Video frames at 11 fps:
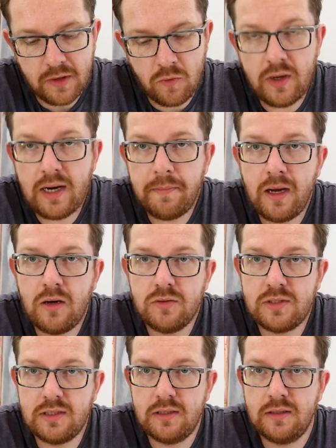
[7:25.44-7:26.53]
what
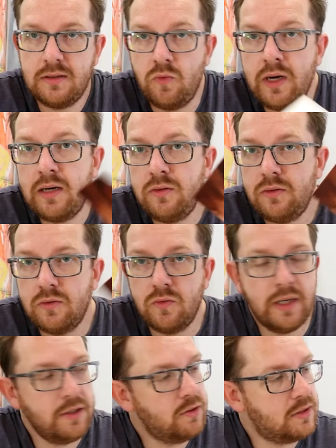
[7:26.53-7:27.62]
about
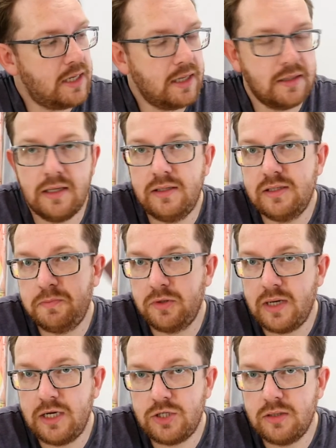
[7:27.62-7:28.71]
where you take the
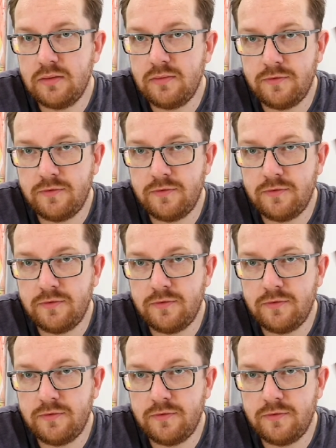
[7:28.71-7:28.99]
inspiration